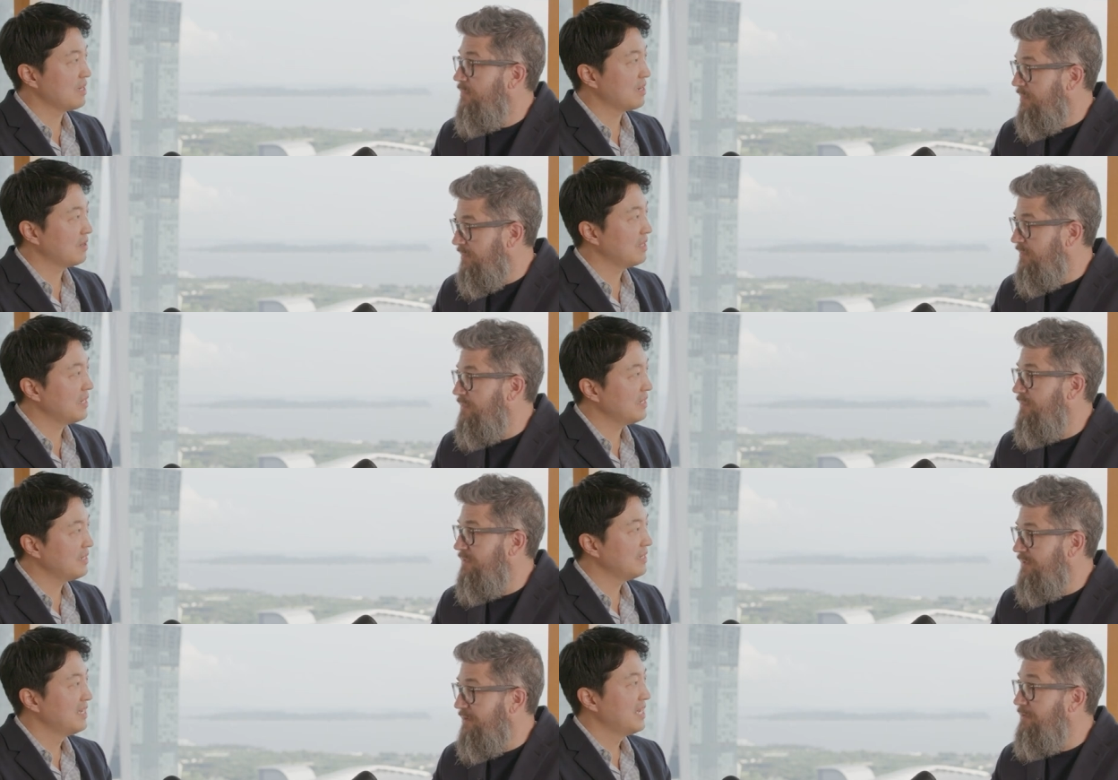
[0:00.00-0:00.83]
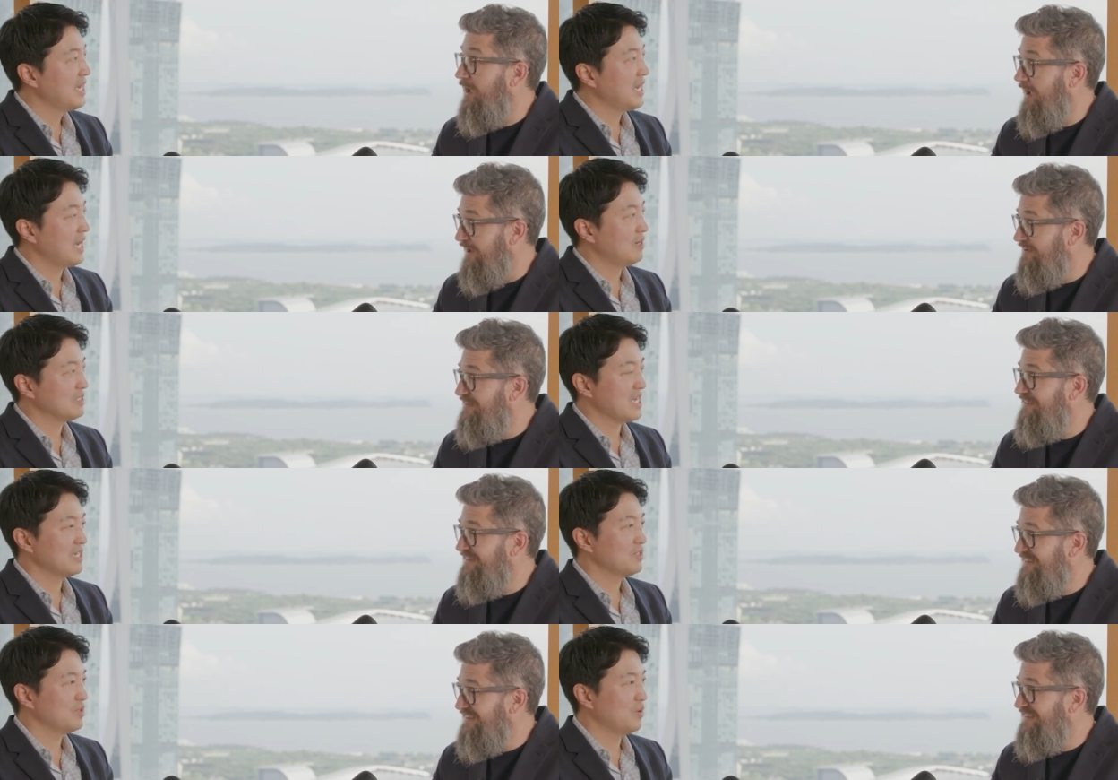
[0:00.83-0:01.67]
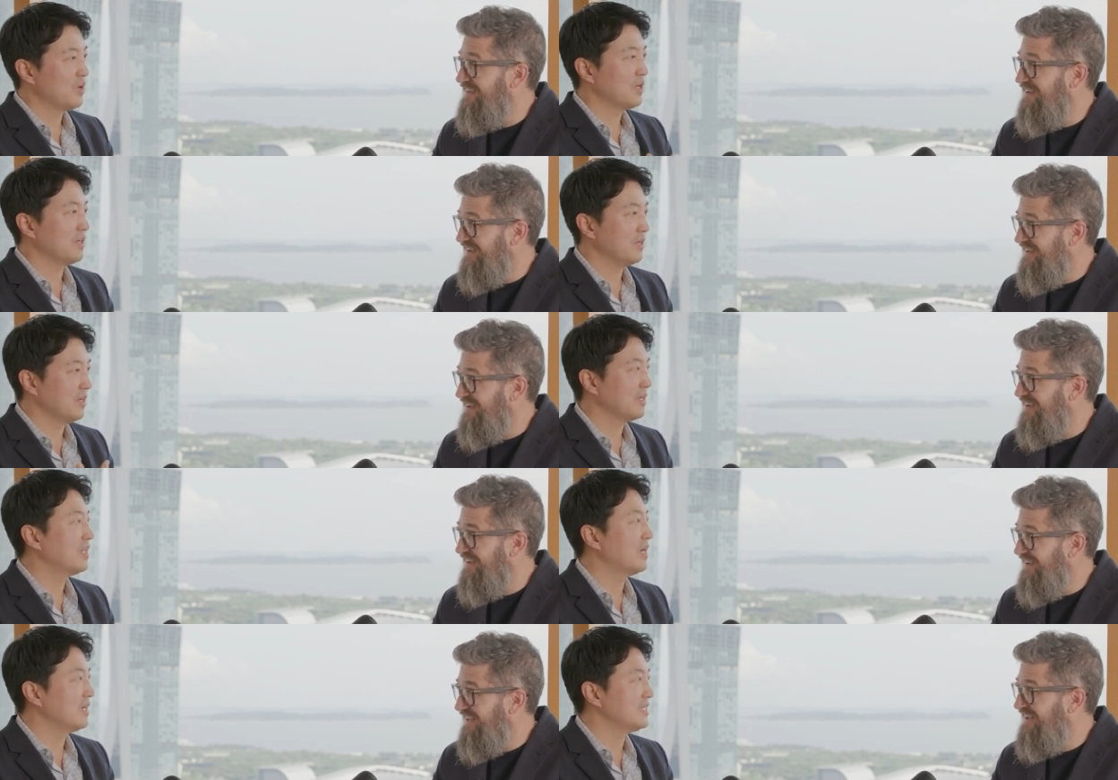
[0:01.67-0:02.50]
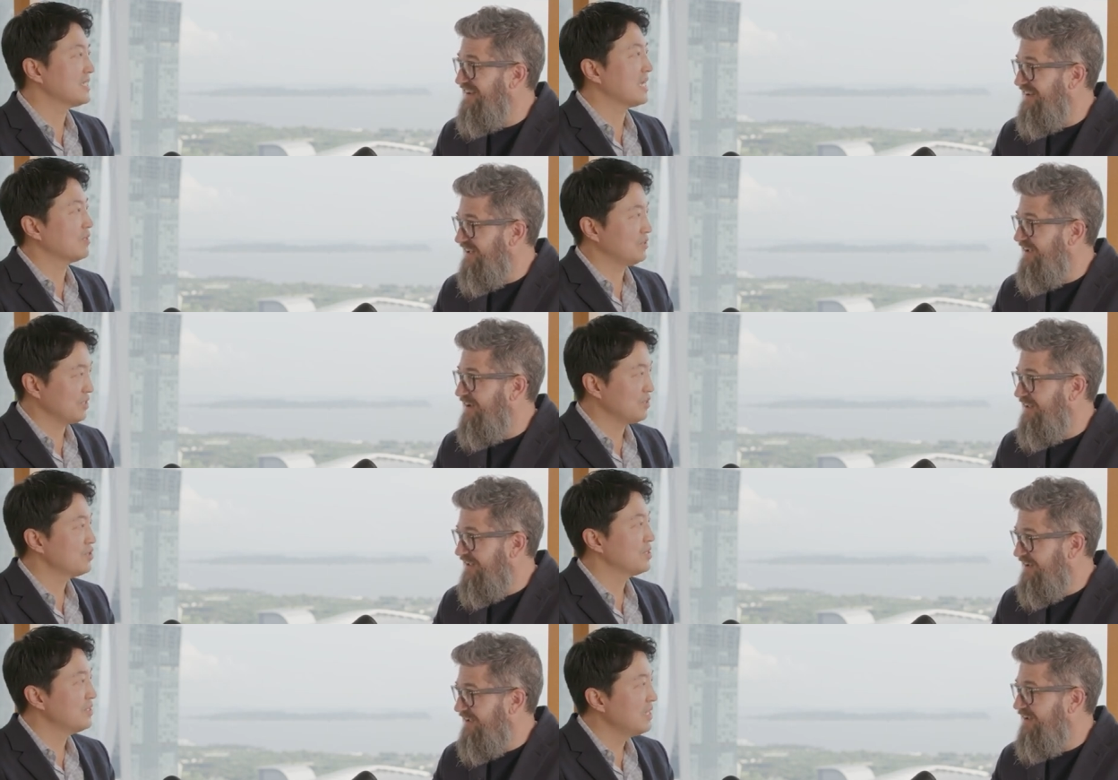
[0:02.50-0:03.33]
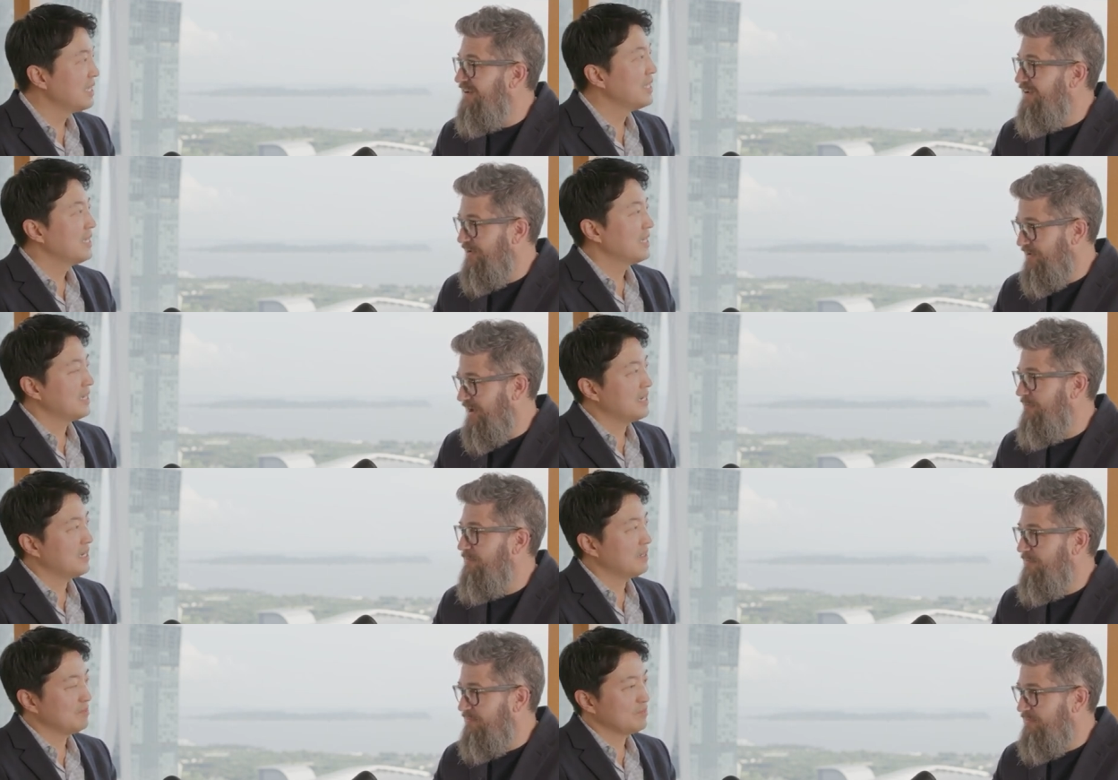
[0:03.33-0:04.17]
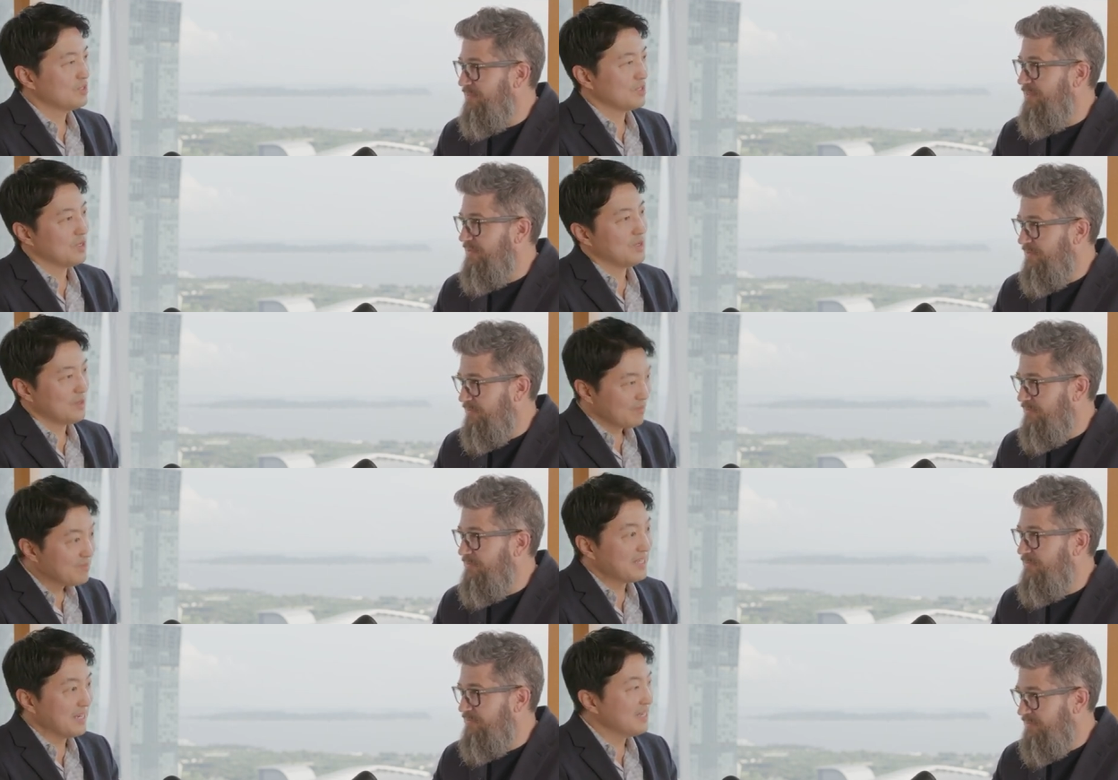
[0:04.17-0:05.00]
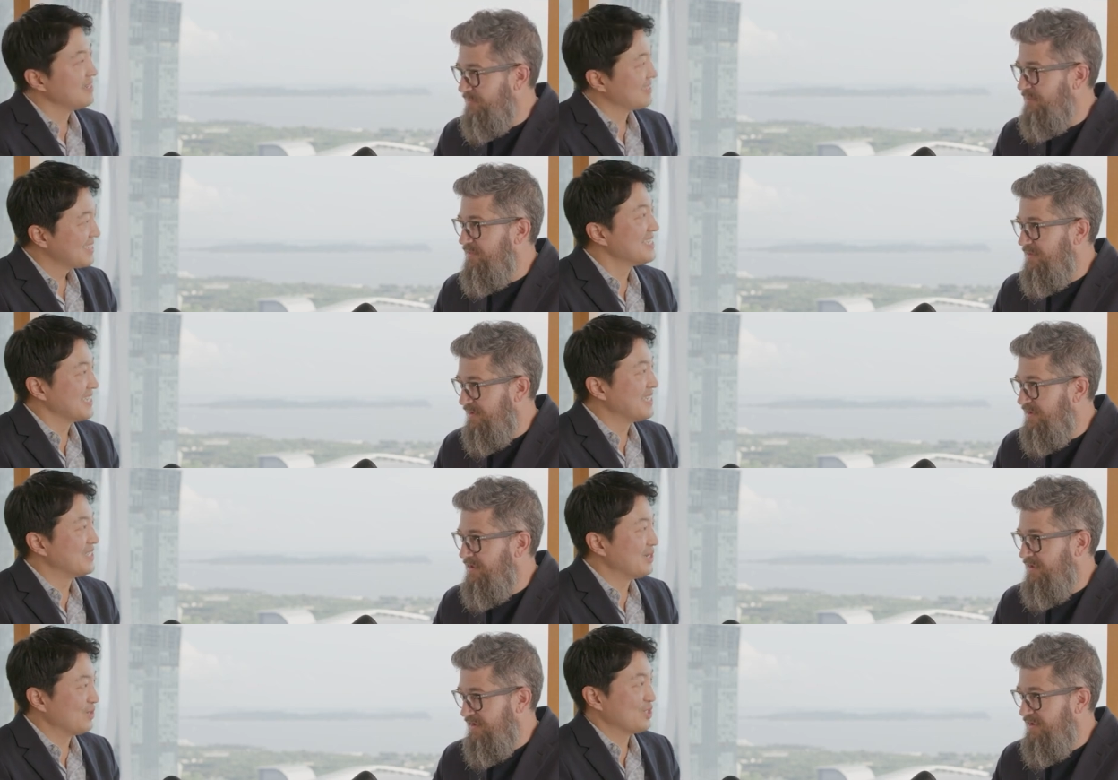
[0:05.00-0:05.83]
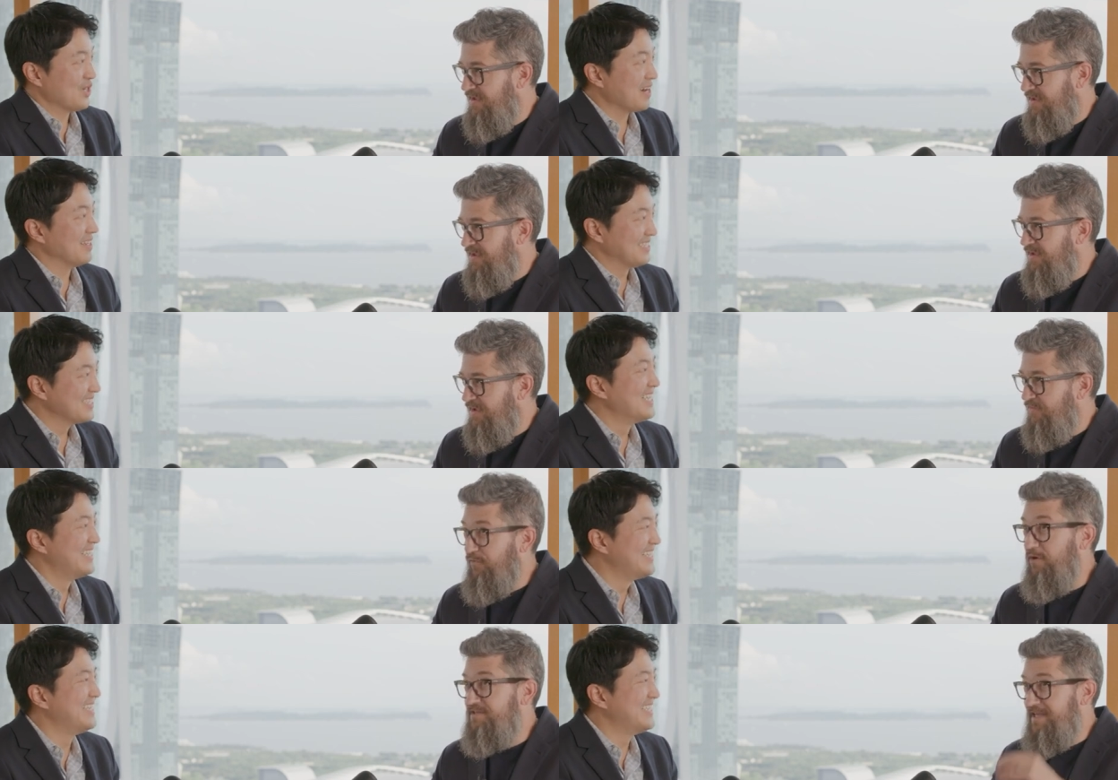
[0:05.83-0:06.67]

Speaker 1: Carolina. Okay. I was actually working on a client's acquisition. Okay. Um, so yeah, it was Charlotte. For a